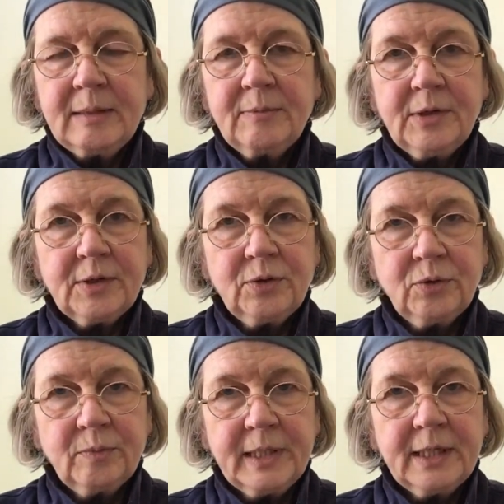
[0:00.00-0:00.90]
Brother
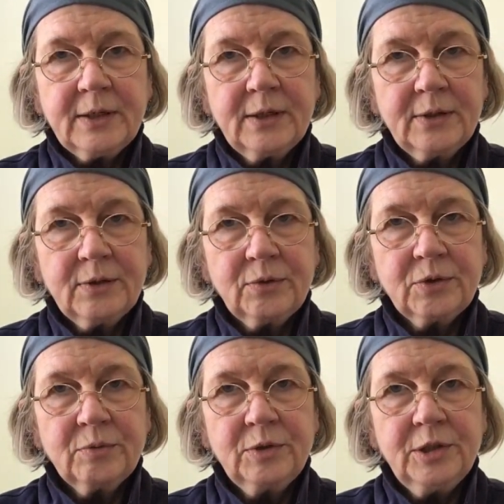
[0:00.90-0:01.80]
Cormac
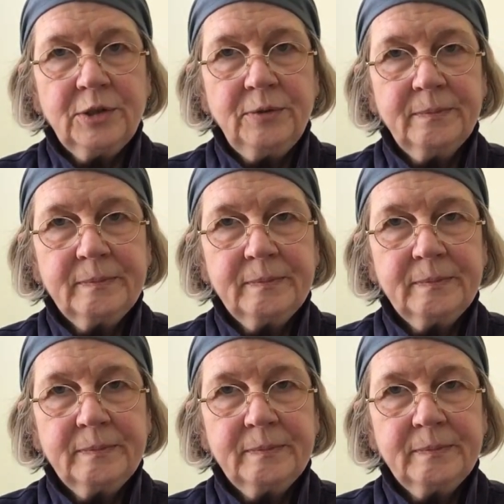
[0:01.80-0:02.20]
thought would do.